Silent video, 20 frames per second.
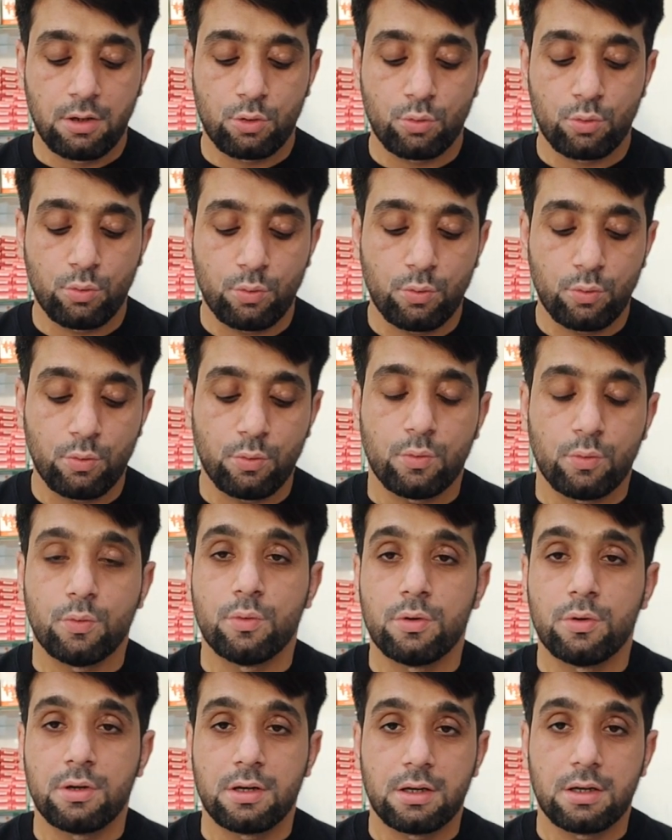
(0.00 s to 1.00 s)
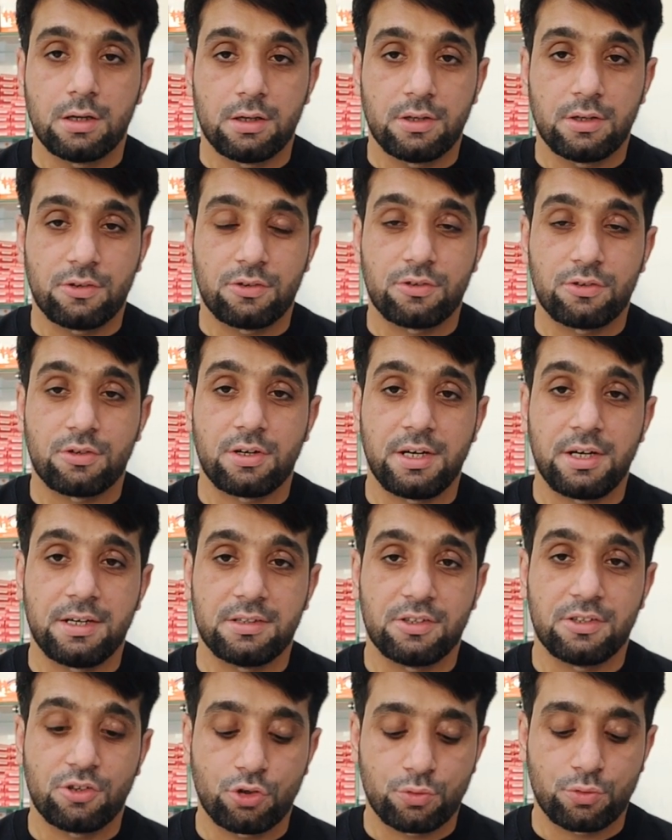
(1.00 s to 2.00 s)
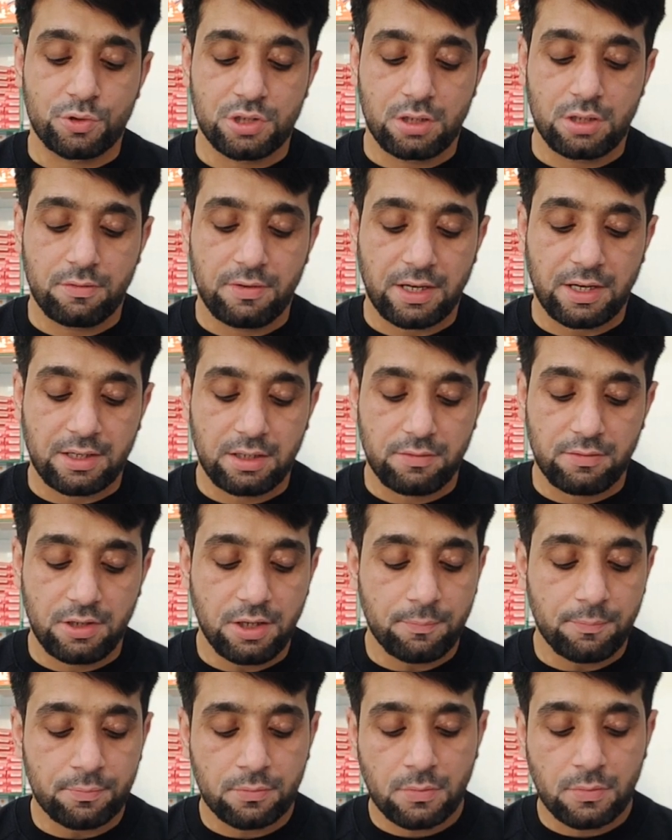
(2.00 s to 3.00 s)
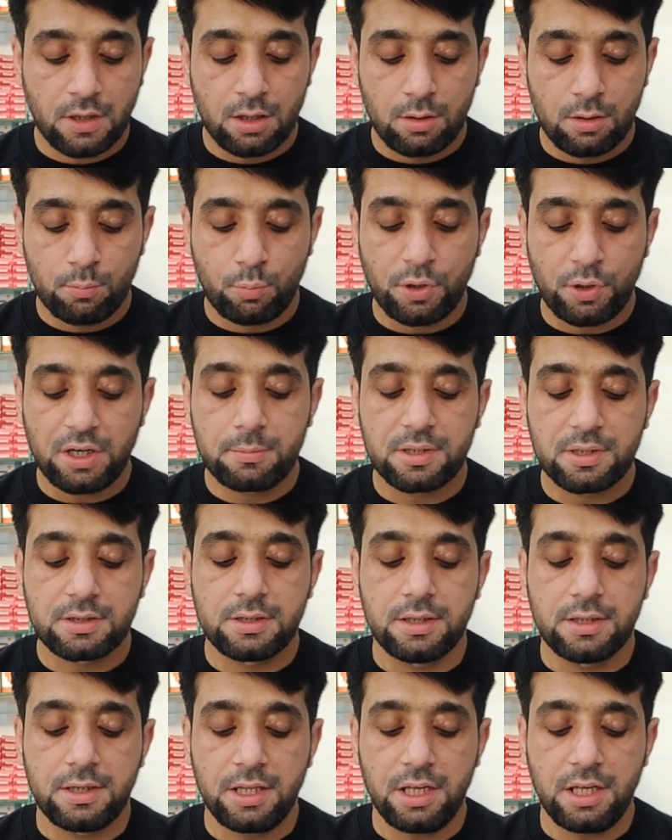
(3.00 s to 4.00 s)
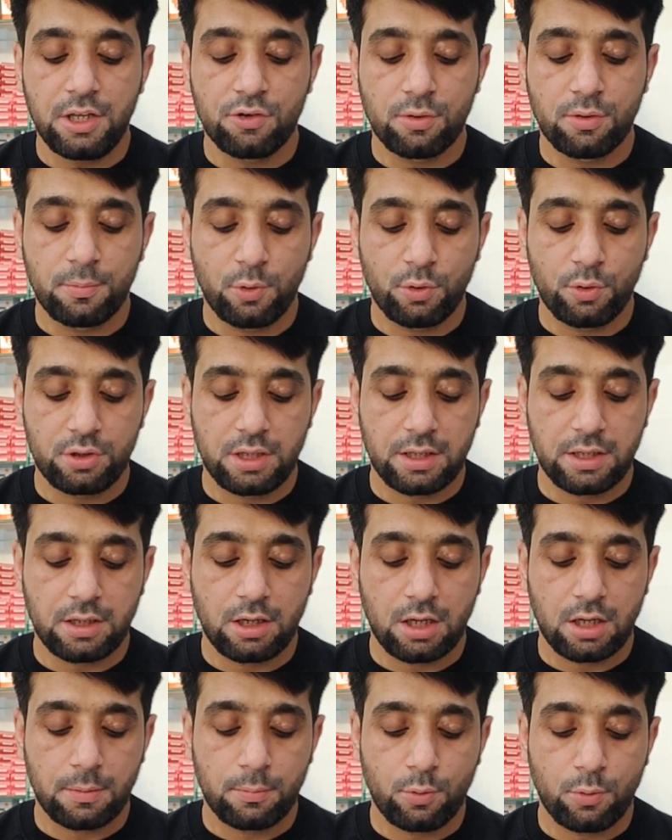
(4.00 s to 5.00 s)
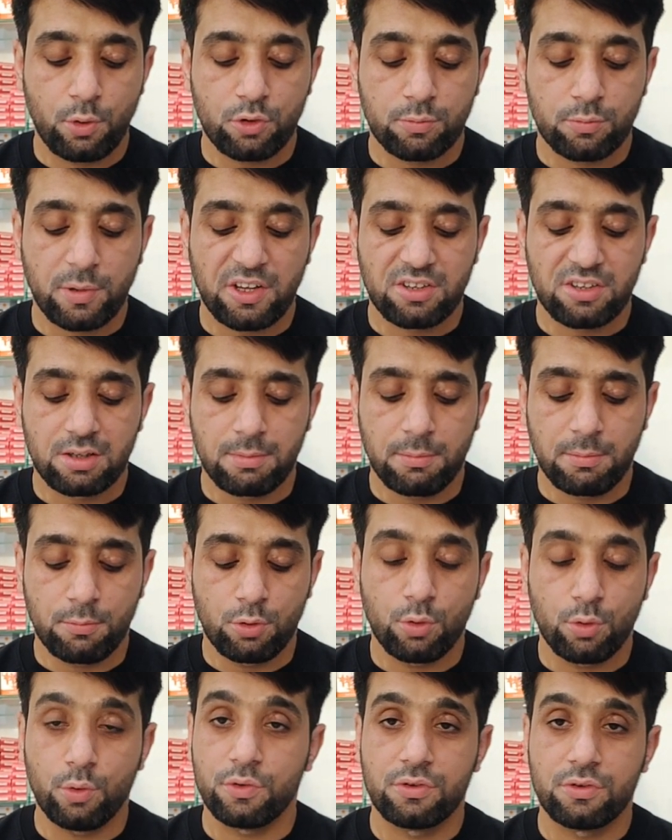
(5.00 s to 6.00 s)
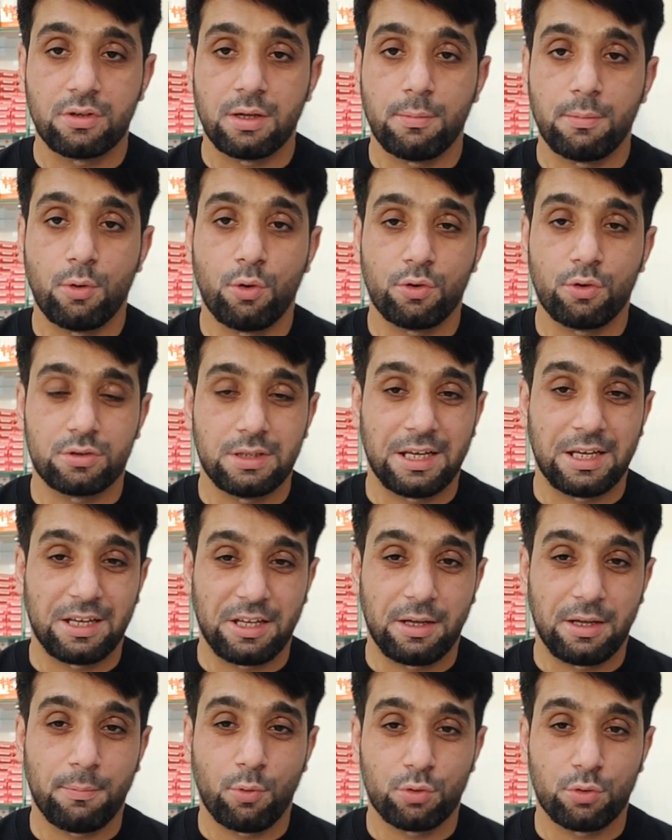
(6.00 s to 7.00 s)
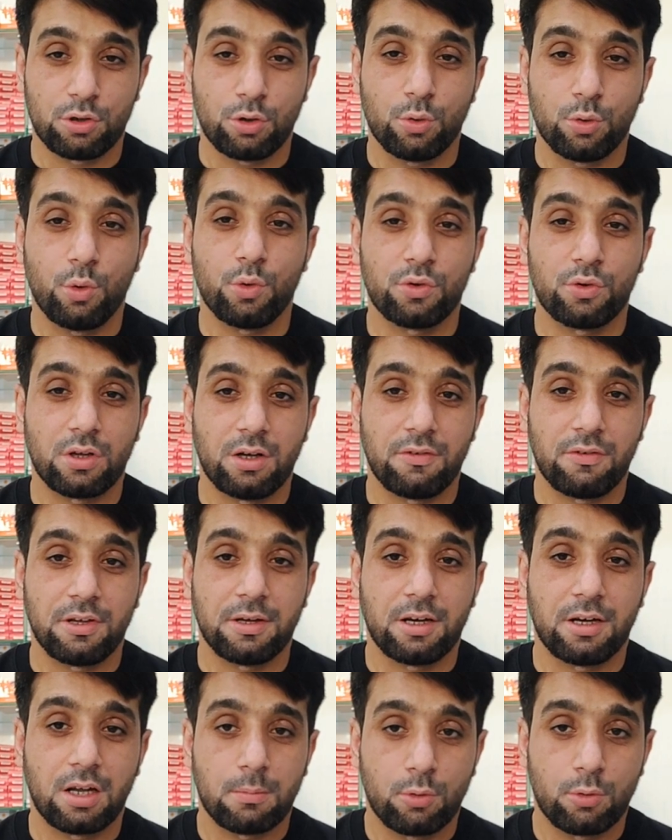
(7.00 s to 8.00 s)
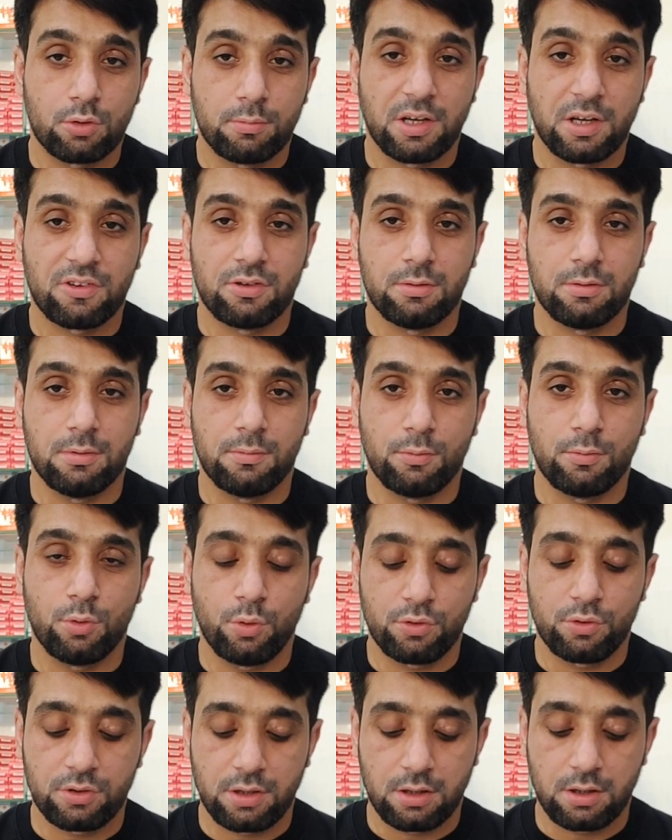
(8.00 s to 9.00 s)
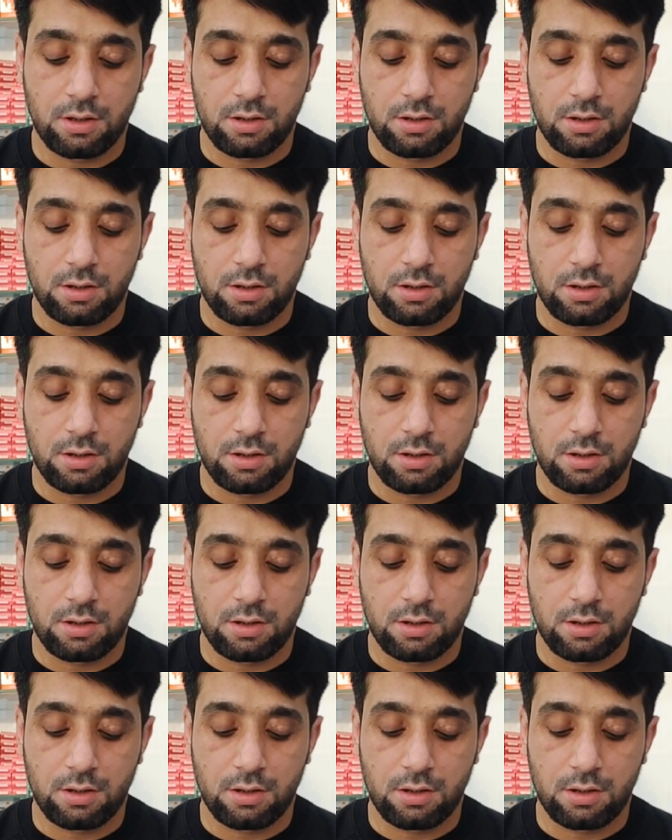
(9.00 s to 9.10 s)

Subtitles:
to treat the situation effectively. Point number 13 is about the carbose maximum dose. About the dose of a carbose maximum dose.